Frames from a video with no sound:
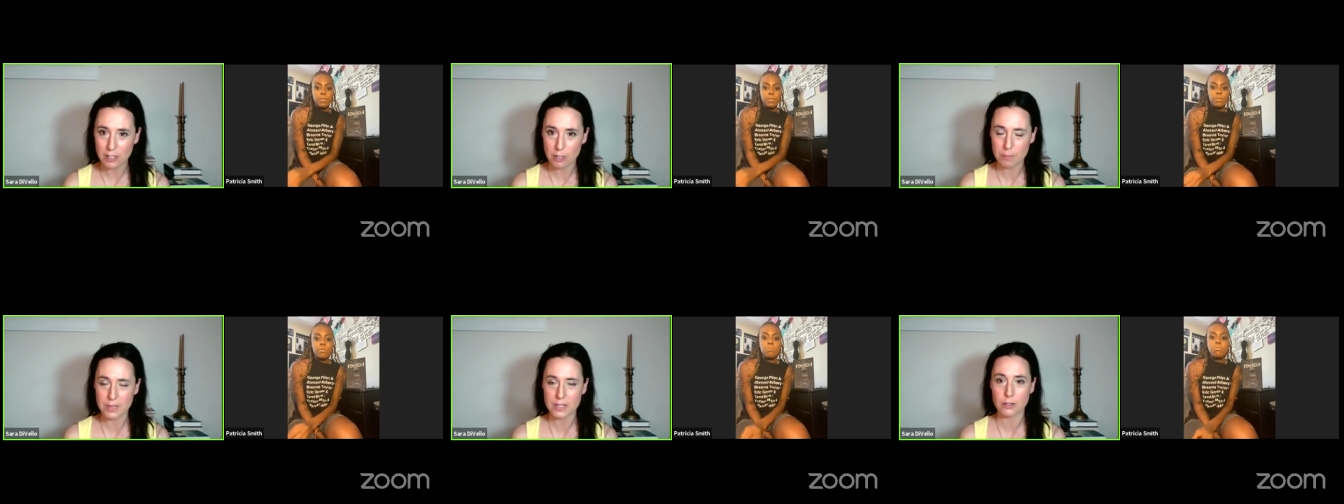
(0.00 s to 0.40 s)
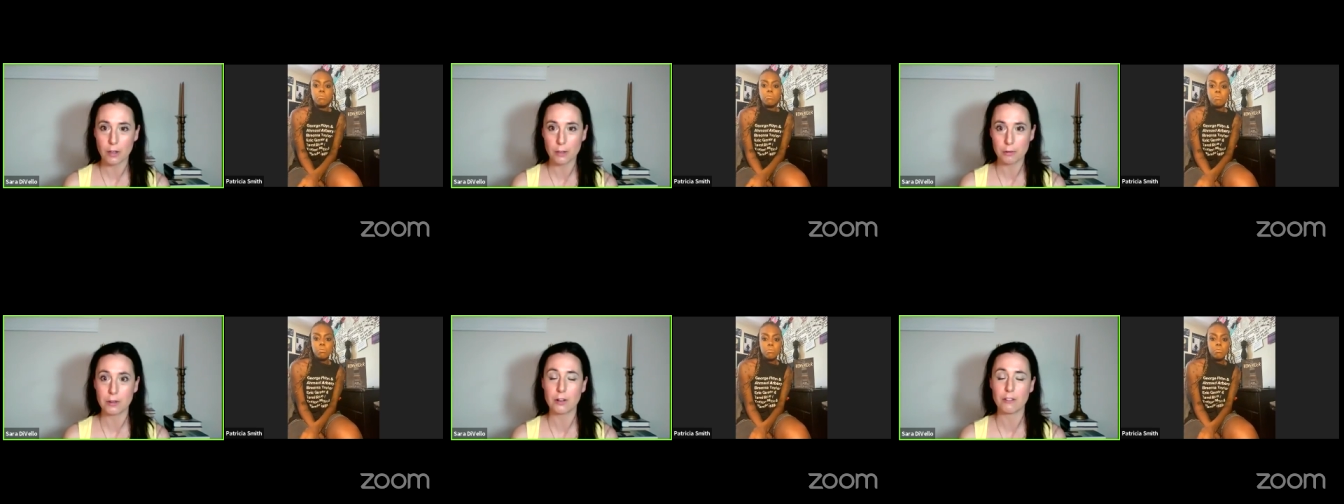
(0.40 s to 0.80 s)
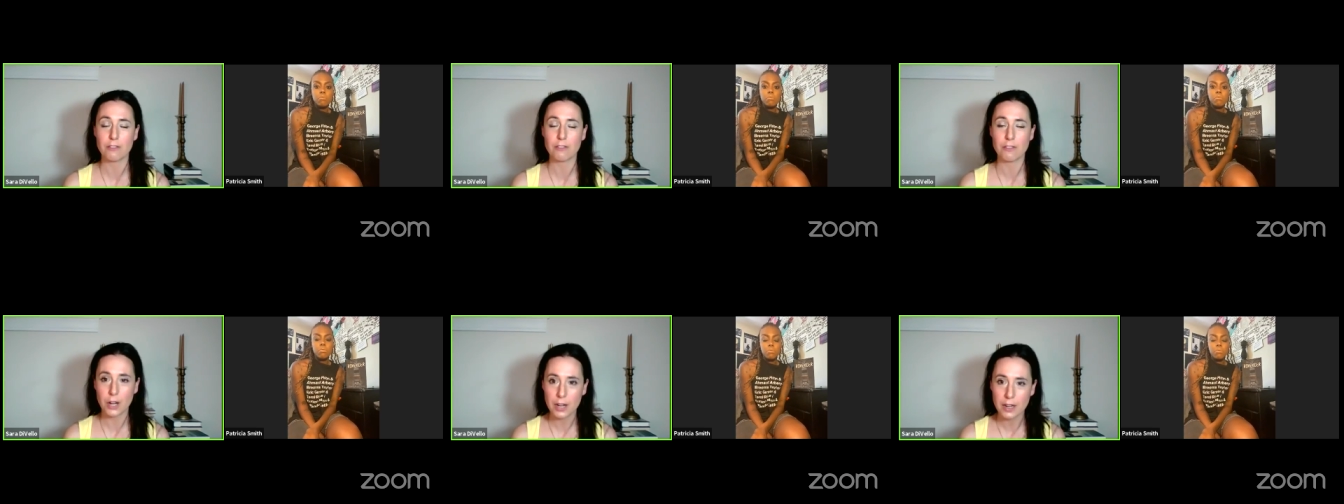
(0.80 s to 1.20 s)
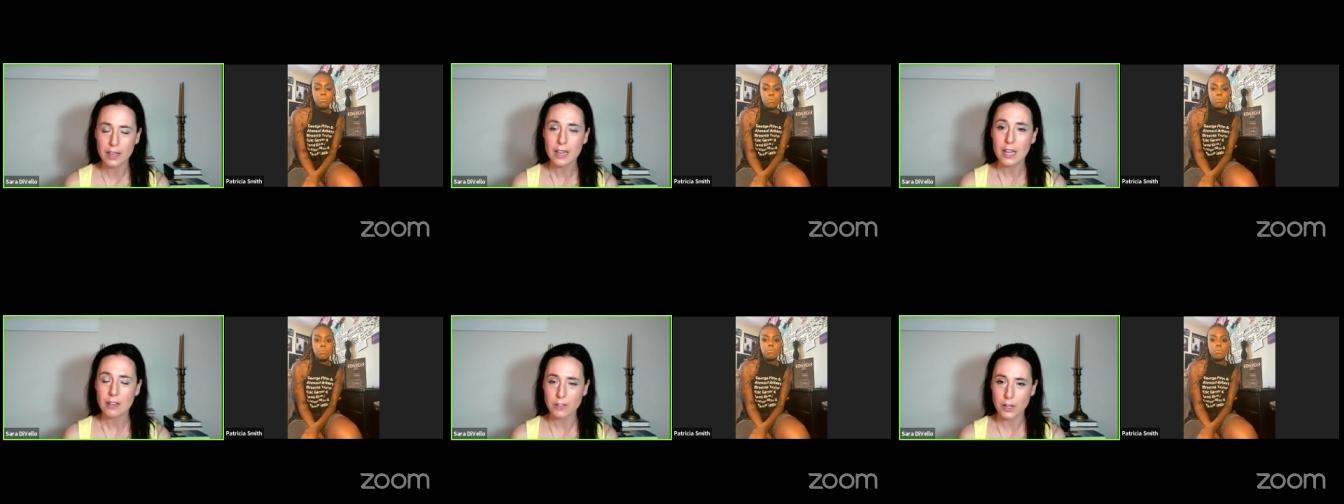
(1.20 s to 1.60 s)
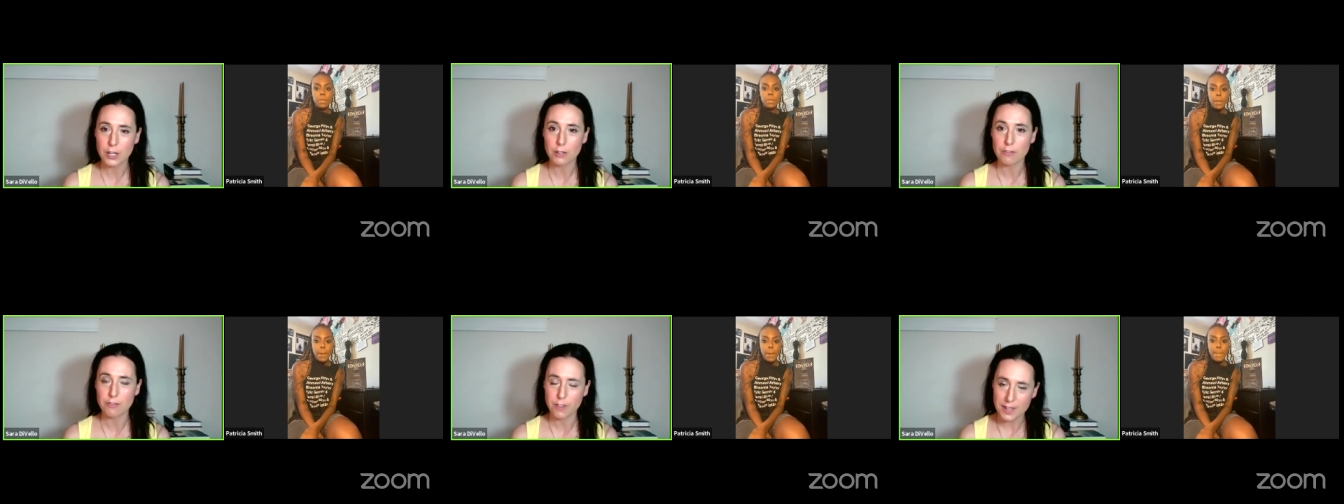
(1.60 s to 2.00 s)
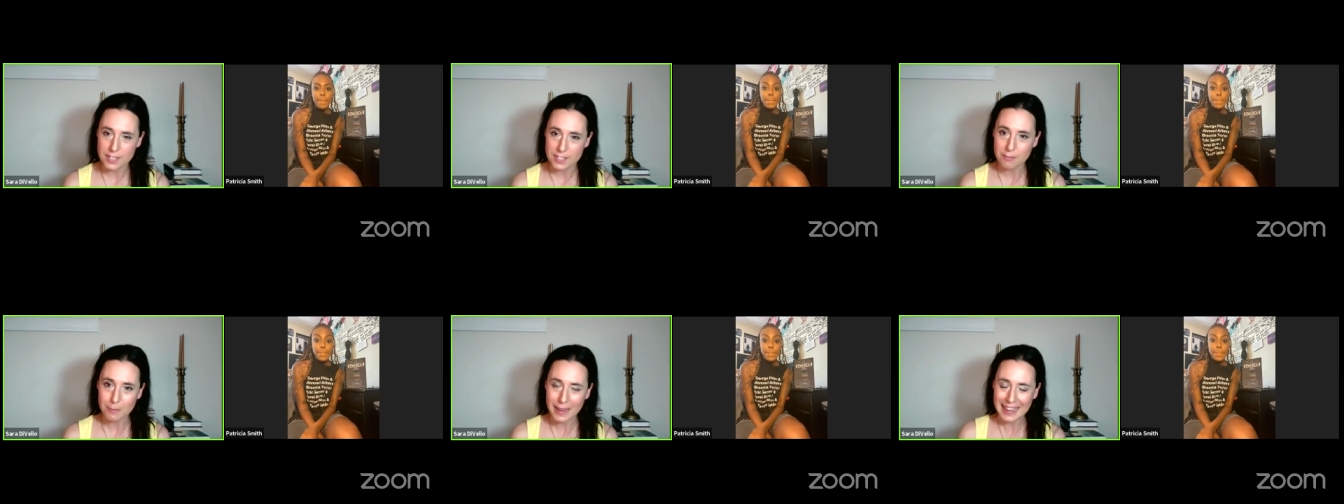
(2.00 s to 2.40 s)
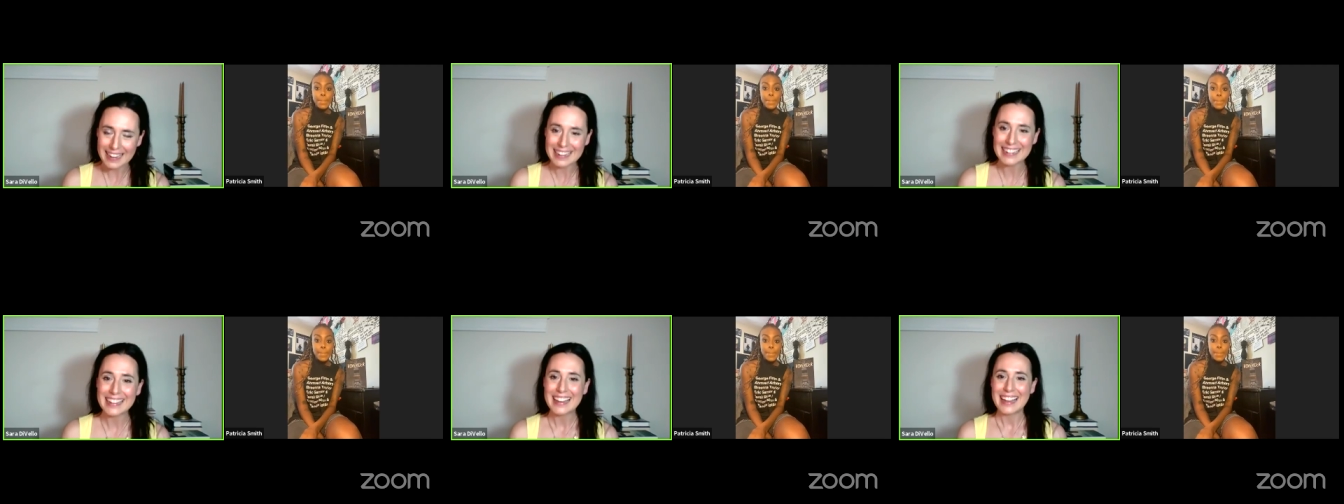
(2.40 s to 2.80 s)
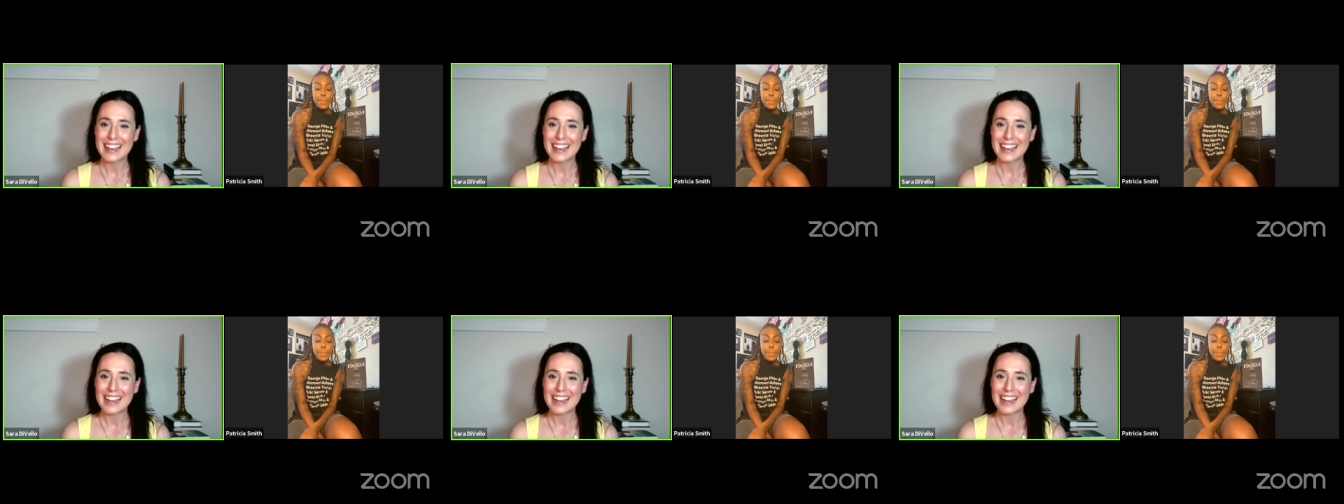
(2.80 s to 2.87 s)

therapists. All three are very, very good friends of mine.